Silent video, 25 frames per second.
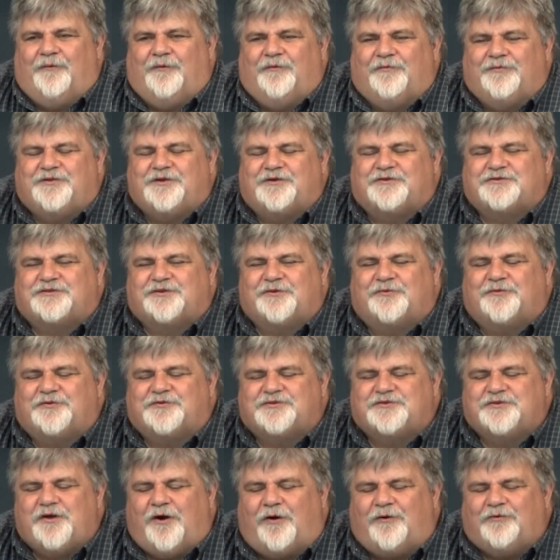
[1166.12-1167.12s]
There, so
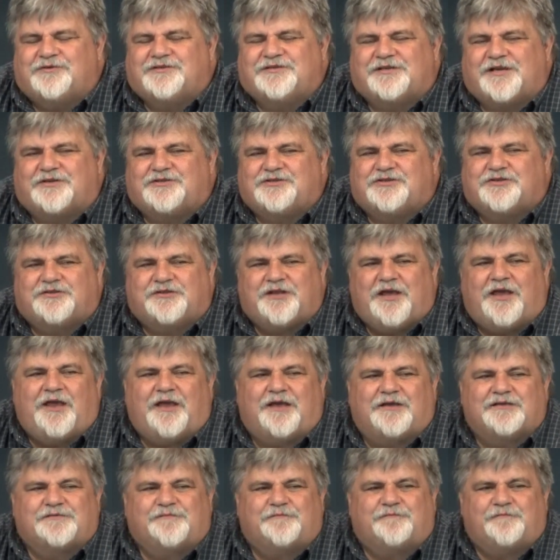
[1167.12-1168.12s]
there's no such
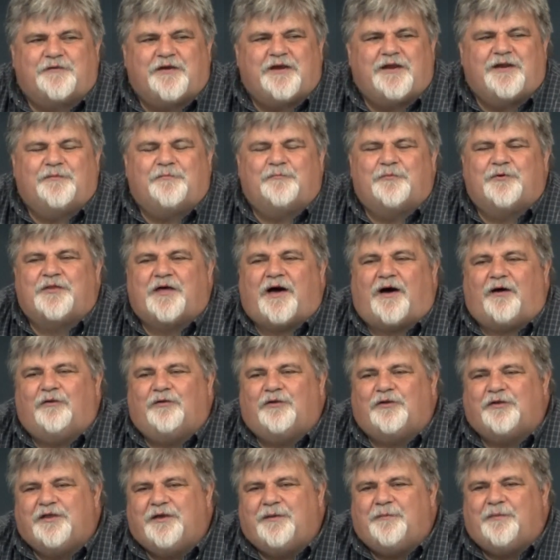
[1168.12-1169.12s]
thing as freedom without
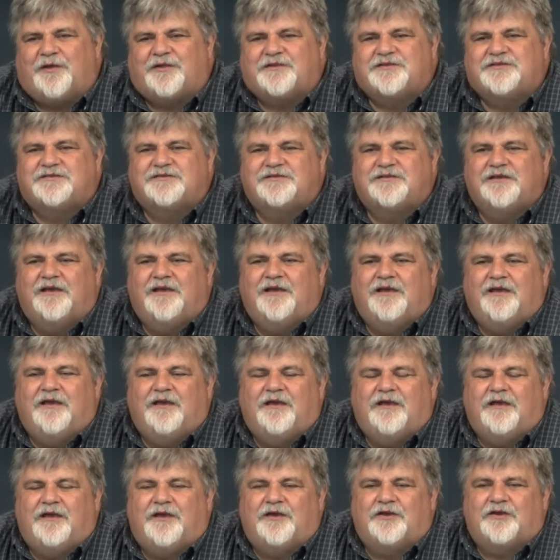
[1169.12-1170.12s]
limits
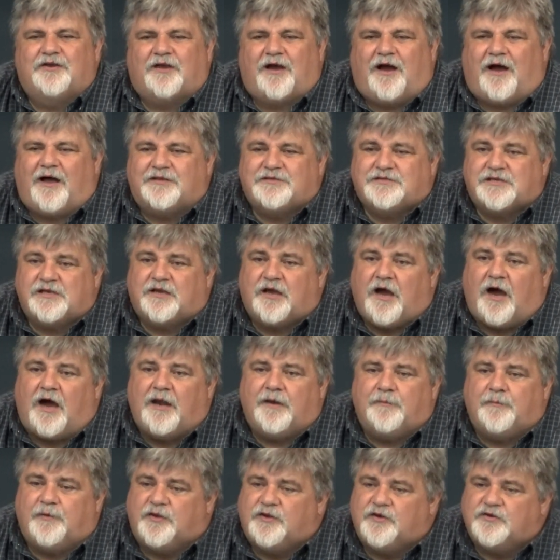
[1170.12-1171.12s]
in God's
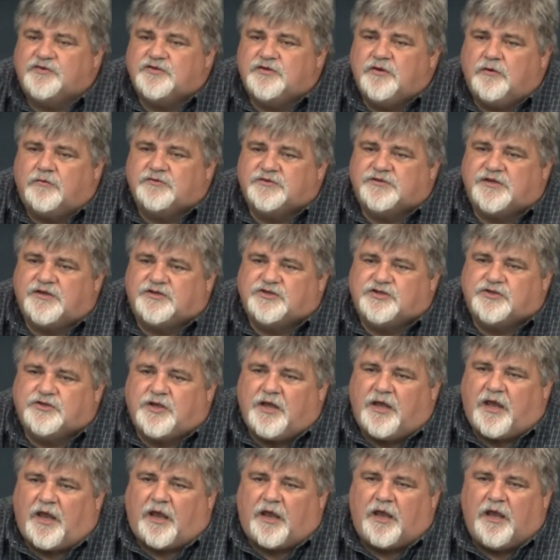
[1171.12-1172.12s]
economy. There's no such
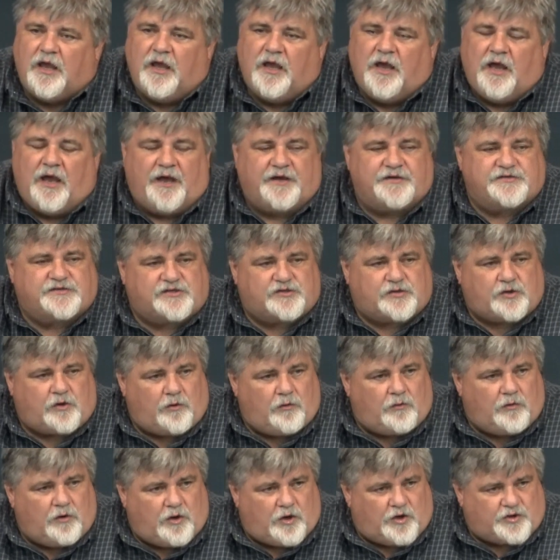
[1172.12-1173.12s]
thing as
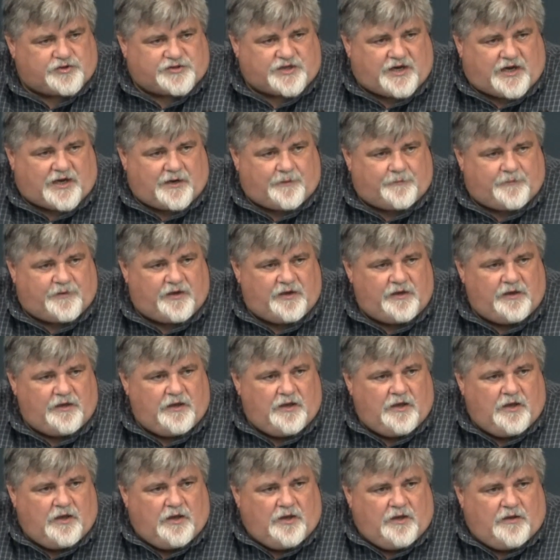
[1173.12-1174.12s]
total autonomy.
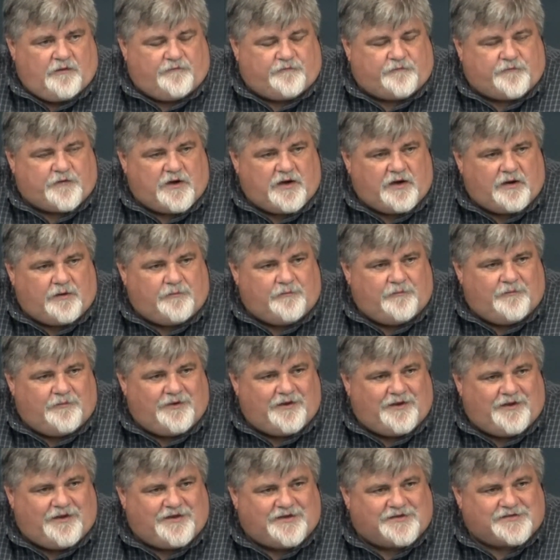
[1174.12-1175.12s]
Freedom
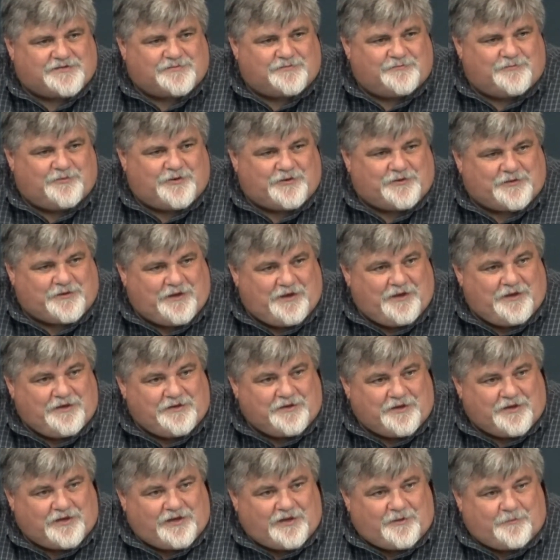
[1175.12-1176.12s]
is
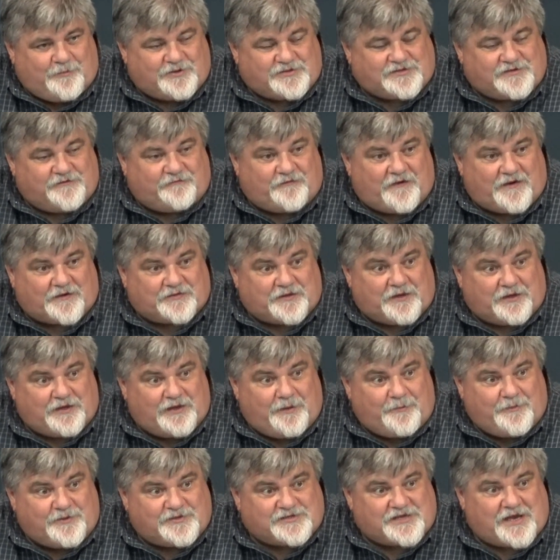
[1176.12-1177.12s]
within the limits. In fact, the
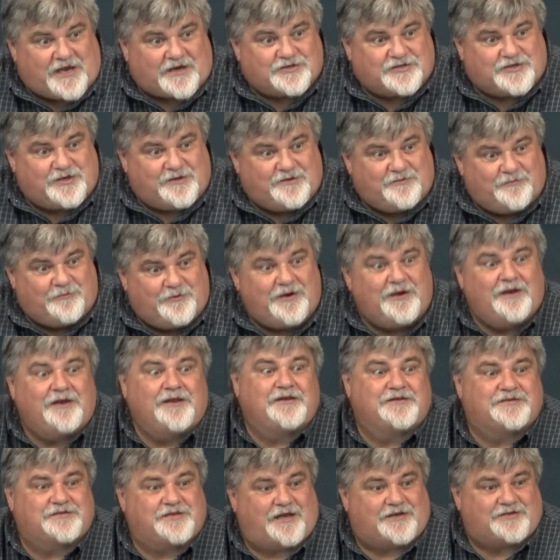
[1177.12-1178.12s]
limits actually
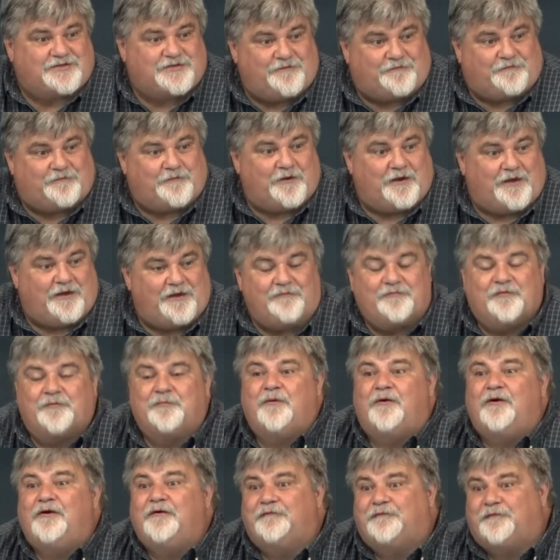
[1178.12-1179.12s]
really set you free, even
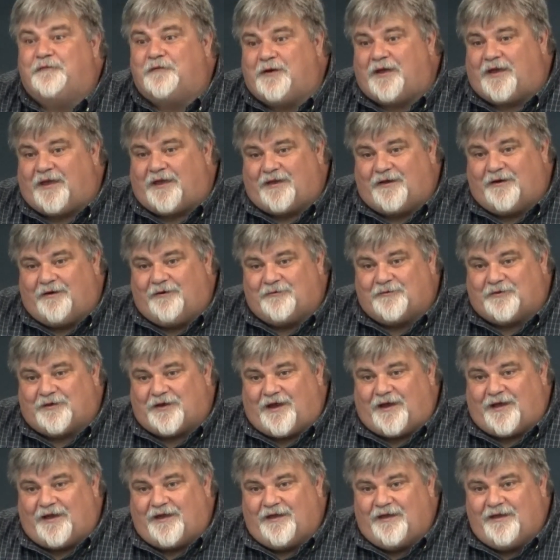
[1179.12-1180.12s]
more free,
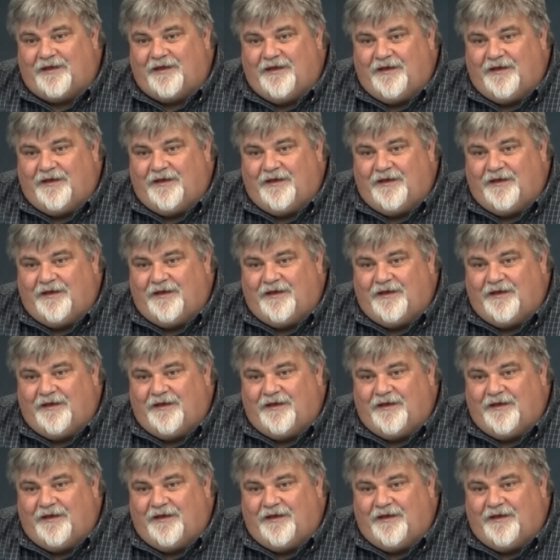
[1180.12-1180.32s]
okay?